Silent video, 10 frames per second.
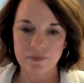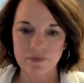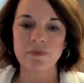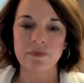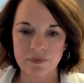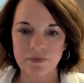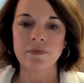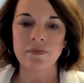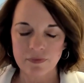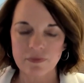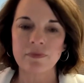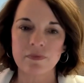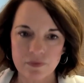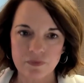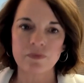grass
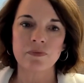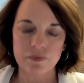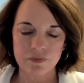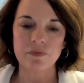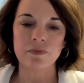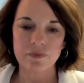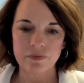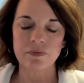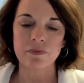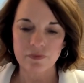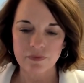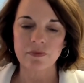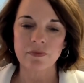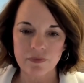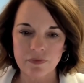burning in the Everglades.
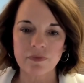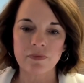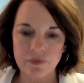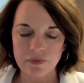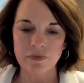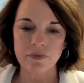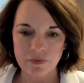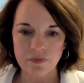If I didn't know